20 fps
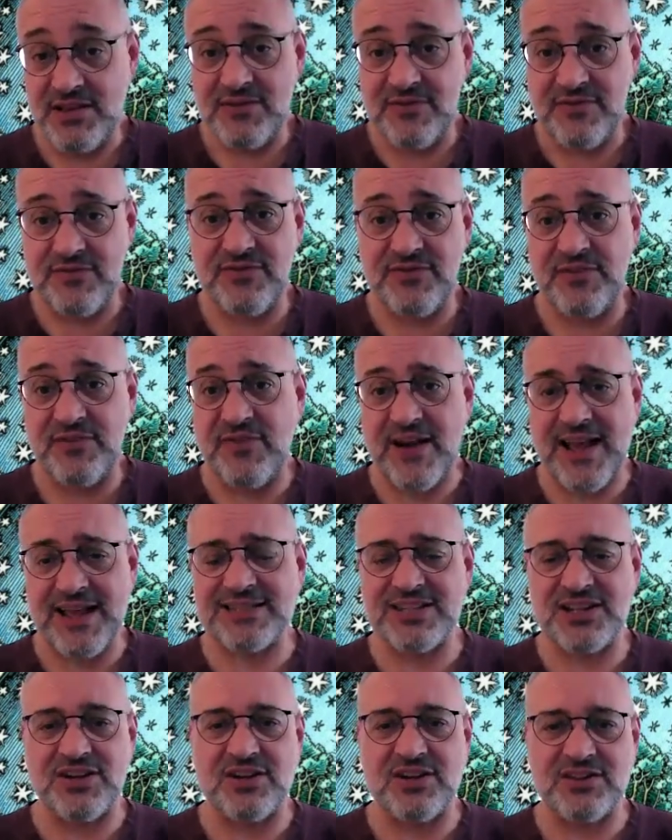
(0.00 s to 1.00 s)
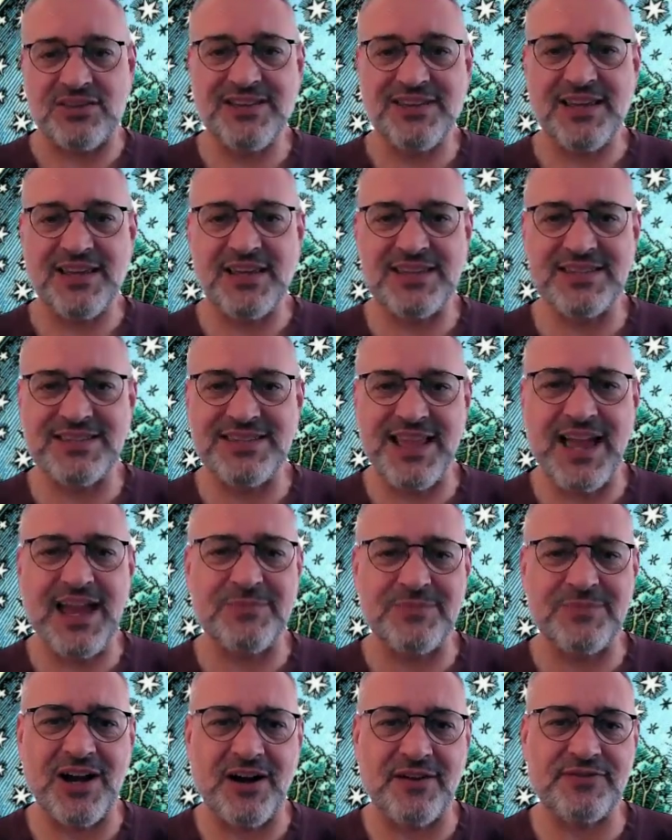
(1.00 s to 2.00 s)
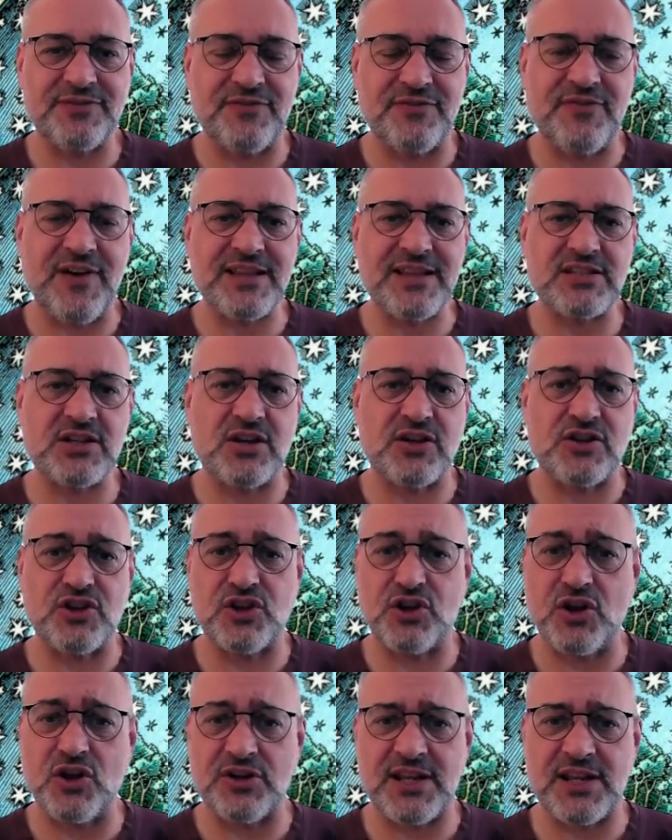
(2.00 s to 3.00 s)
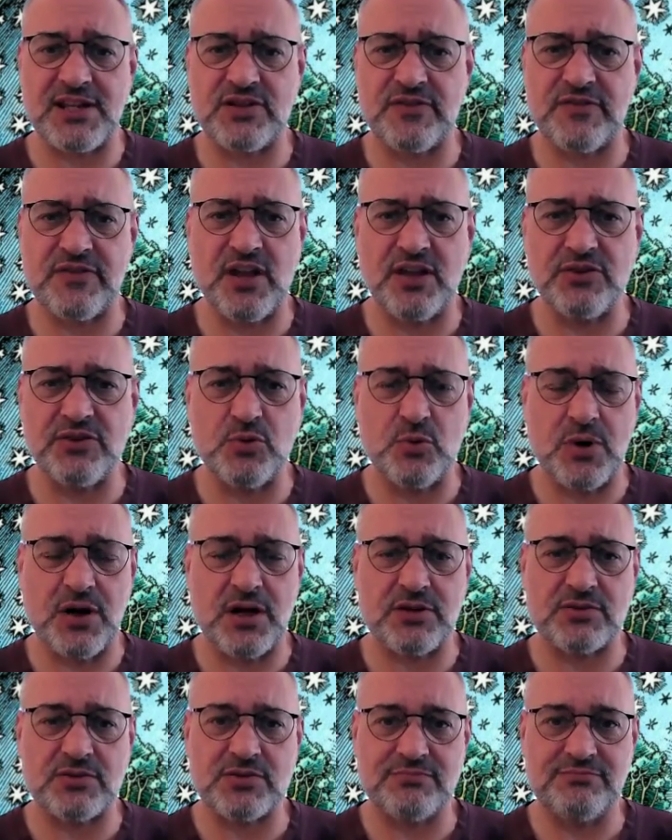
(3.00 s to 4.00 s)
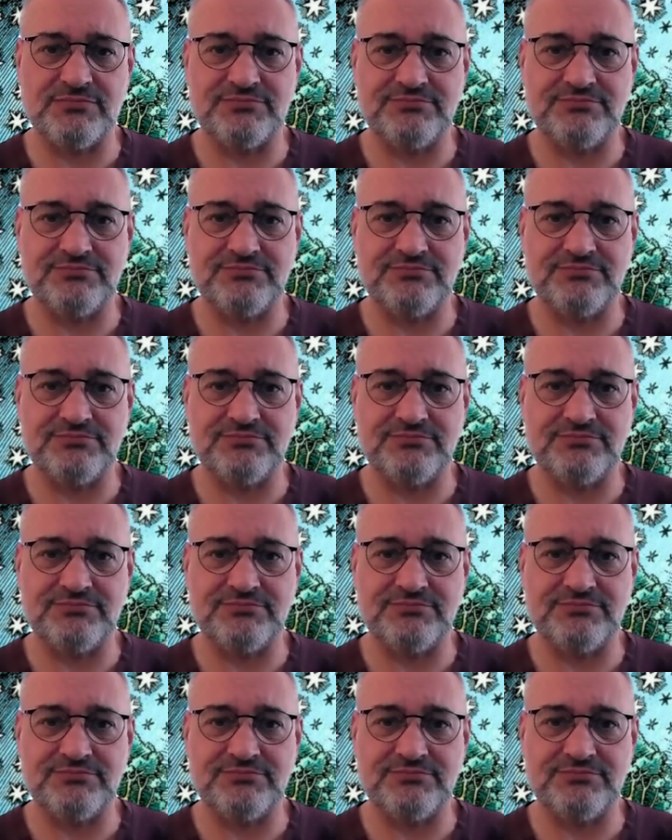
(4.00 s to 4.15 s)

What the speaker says: the Vatican is named after Vatica, the goddess of the underworld.